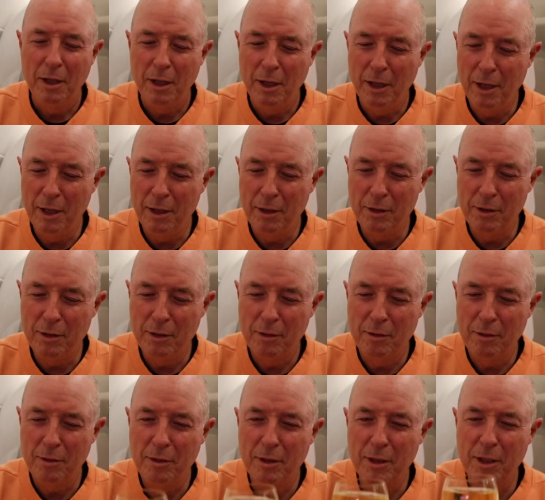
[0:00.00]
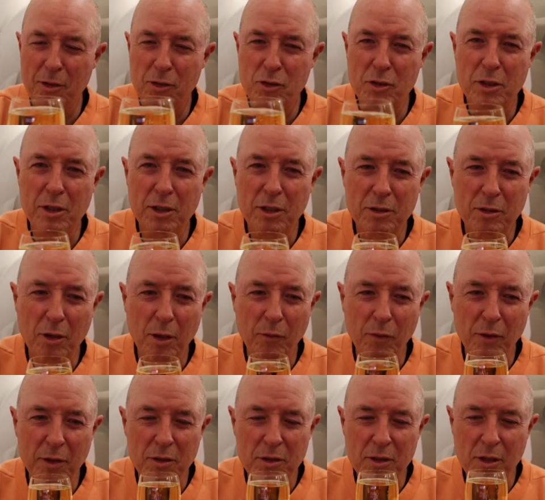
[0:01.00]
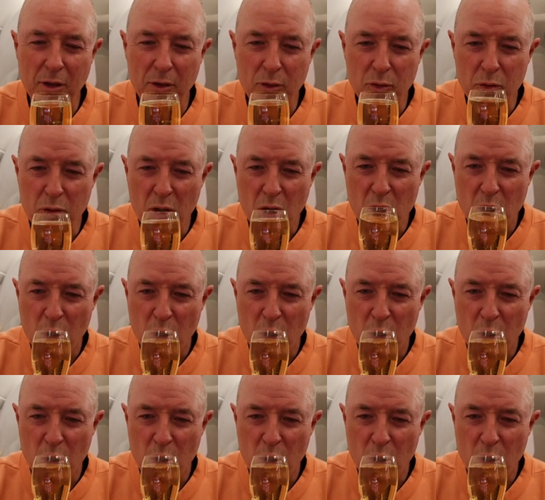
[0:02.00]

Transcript: and here's cheers. Hopefully it's cold.